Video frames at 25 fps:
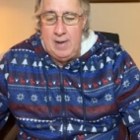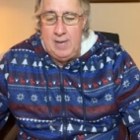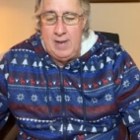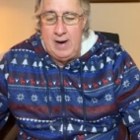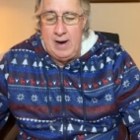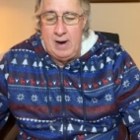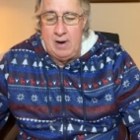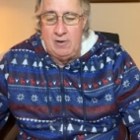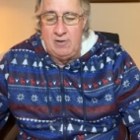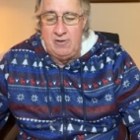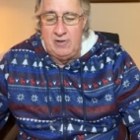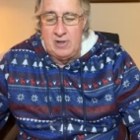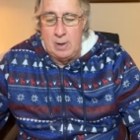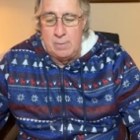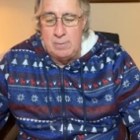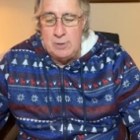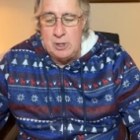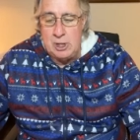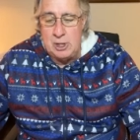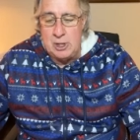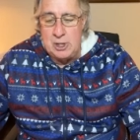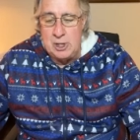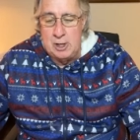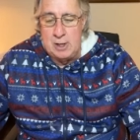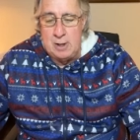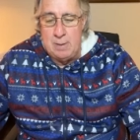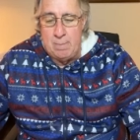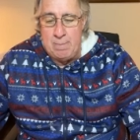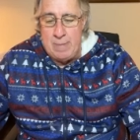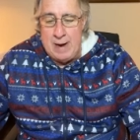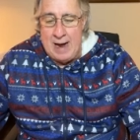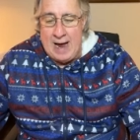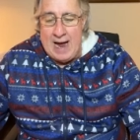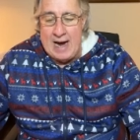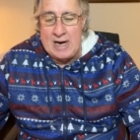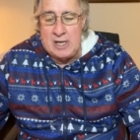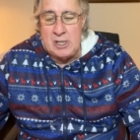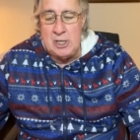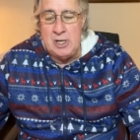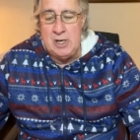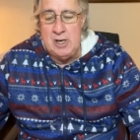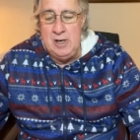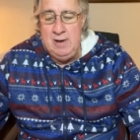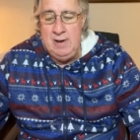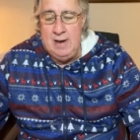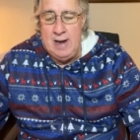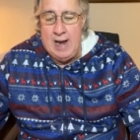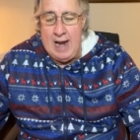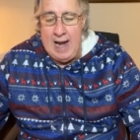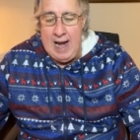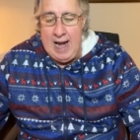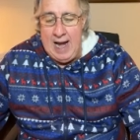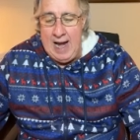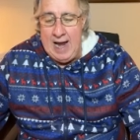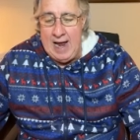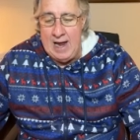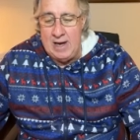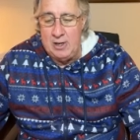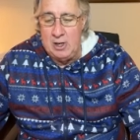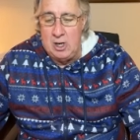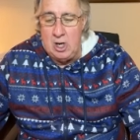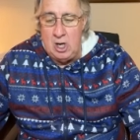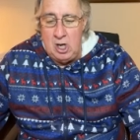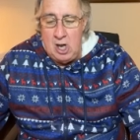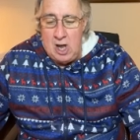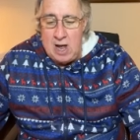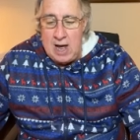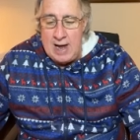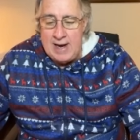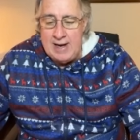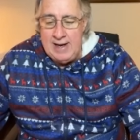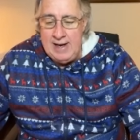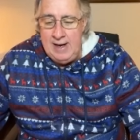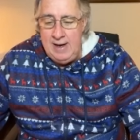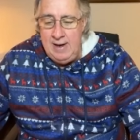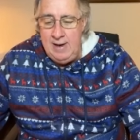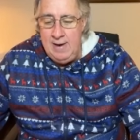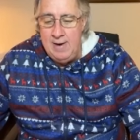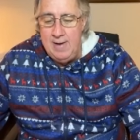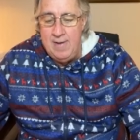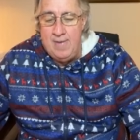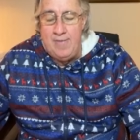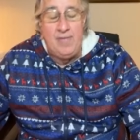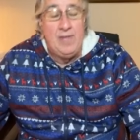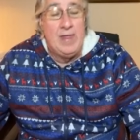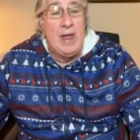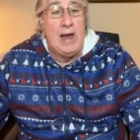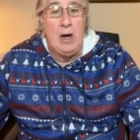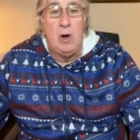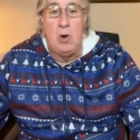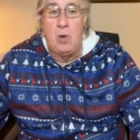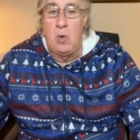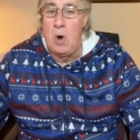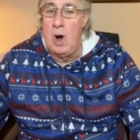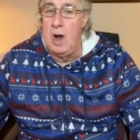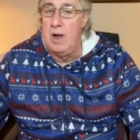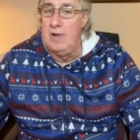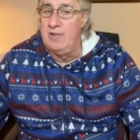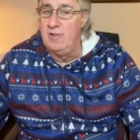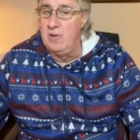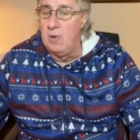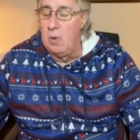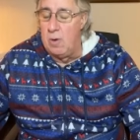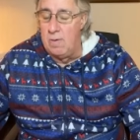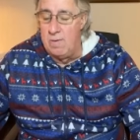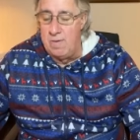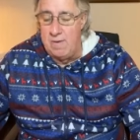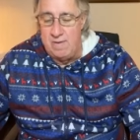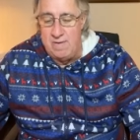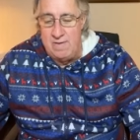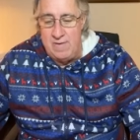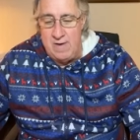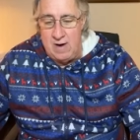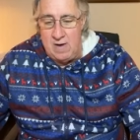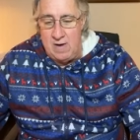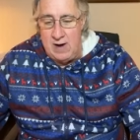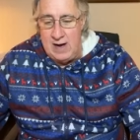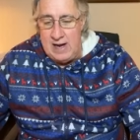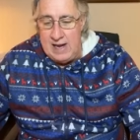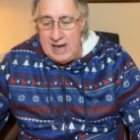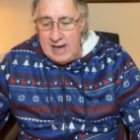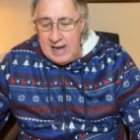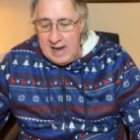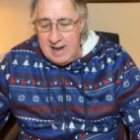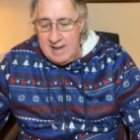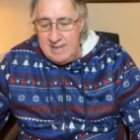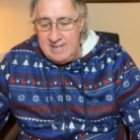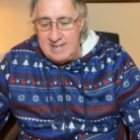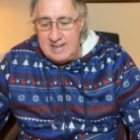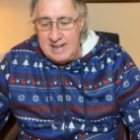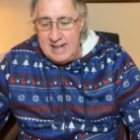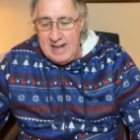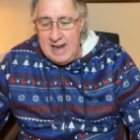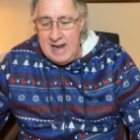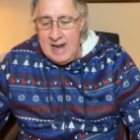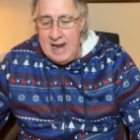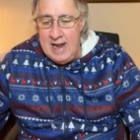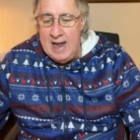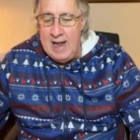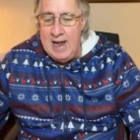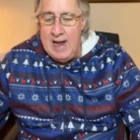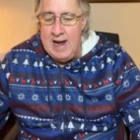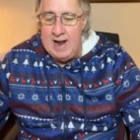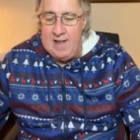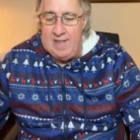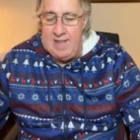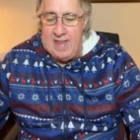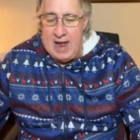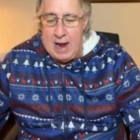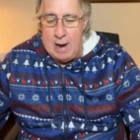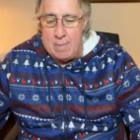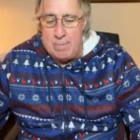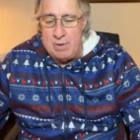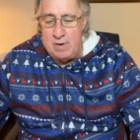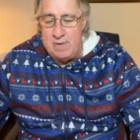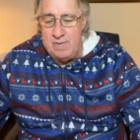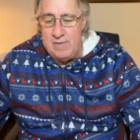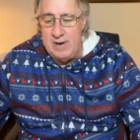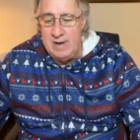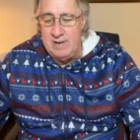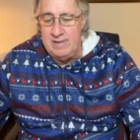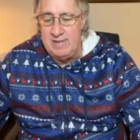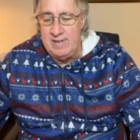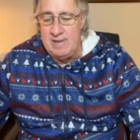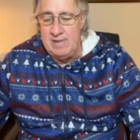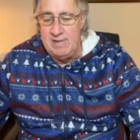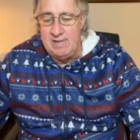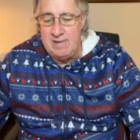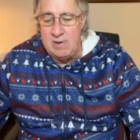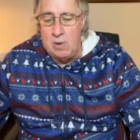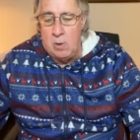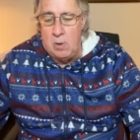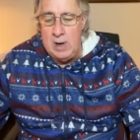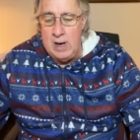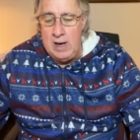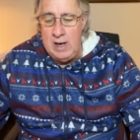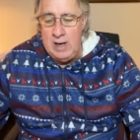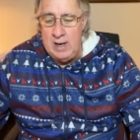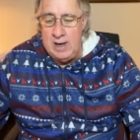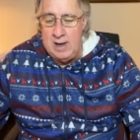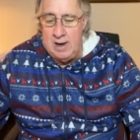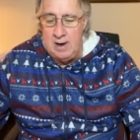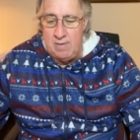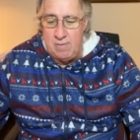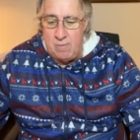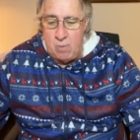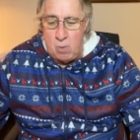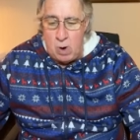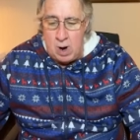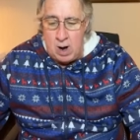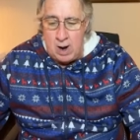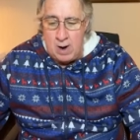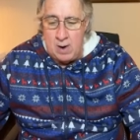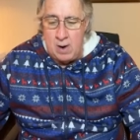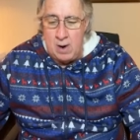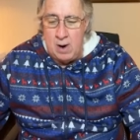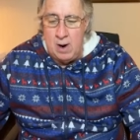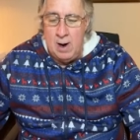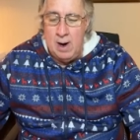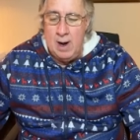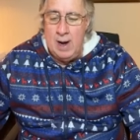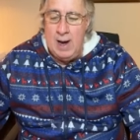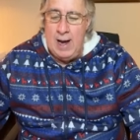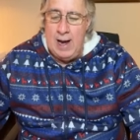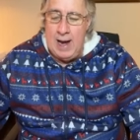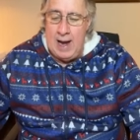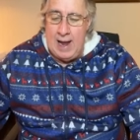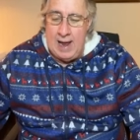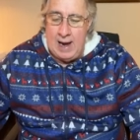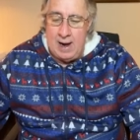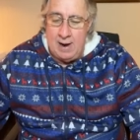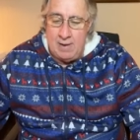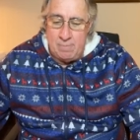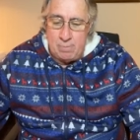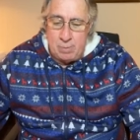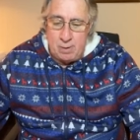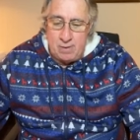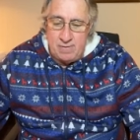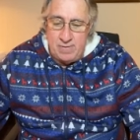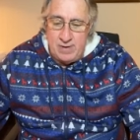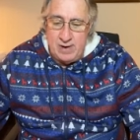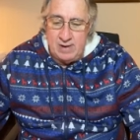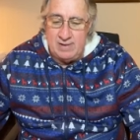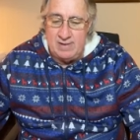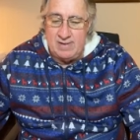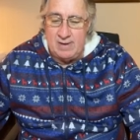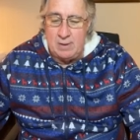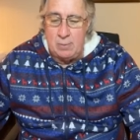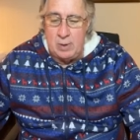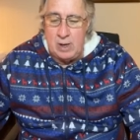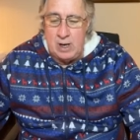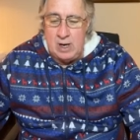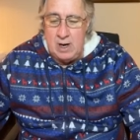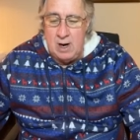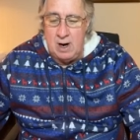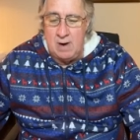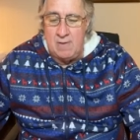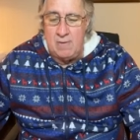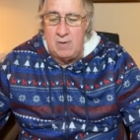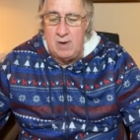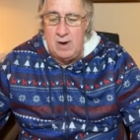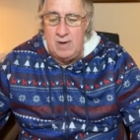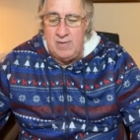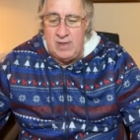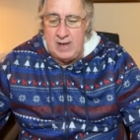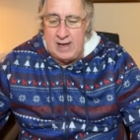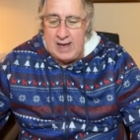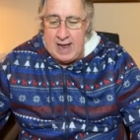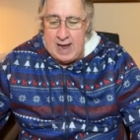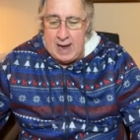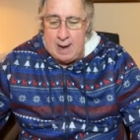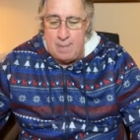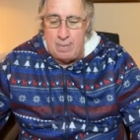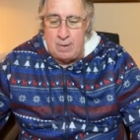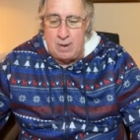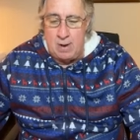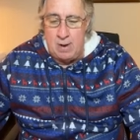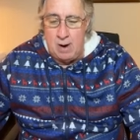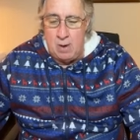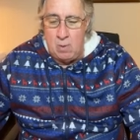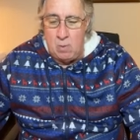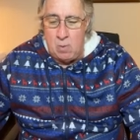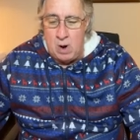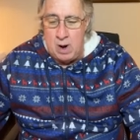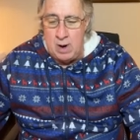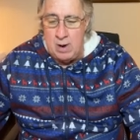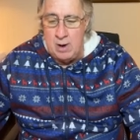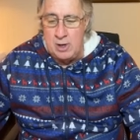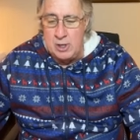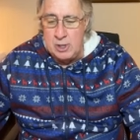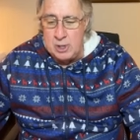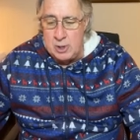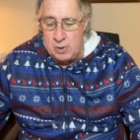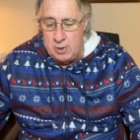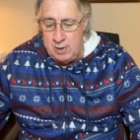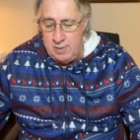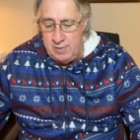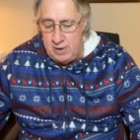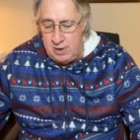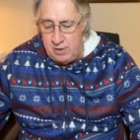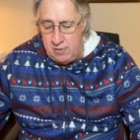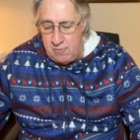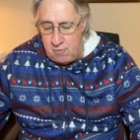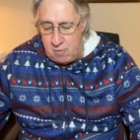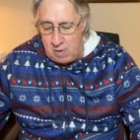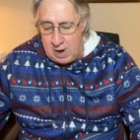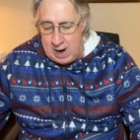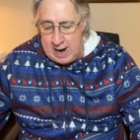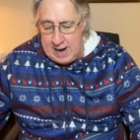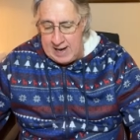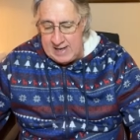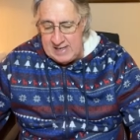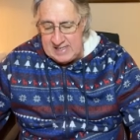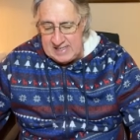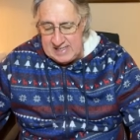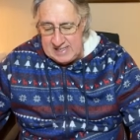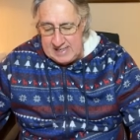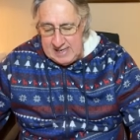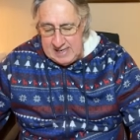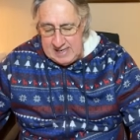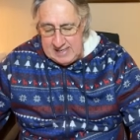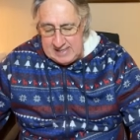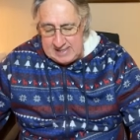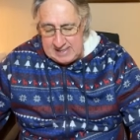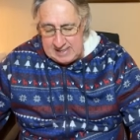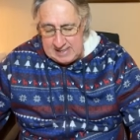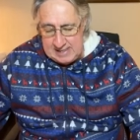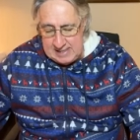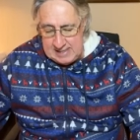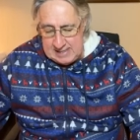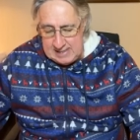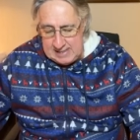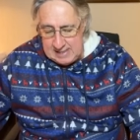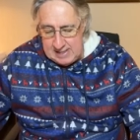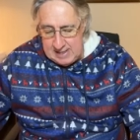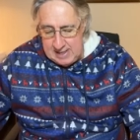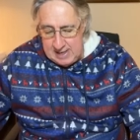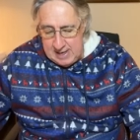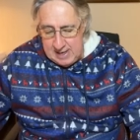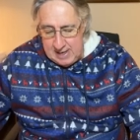They are subject to compaction and clotting. They crust over very easily, and that prevents the soaking in of water and it prevents the recovery of the capillary water during the dry seasons.